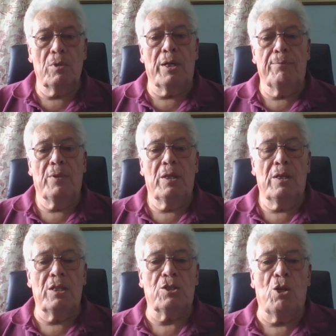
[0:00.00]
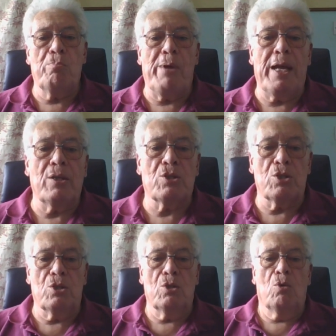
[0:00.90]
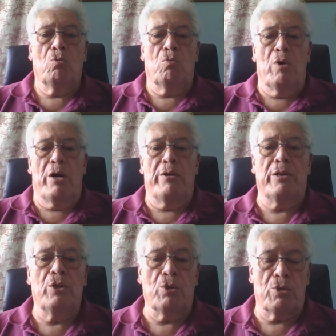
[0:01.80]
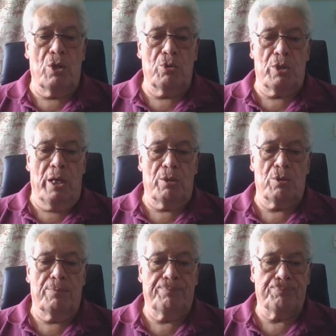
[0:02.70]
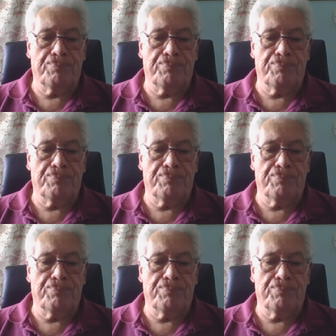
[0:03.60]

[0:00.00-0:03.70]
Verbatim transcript: Right, let's go back to wiring your doll's house.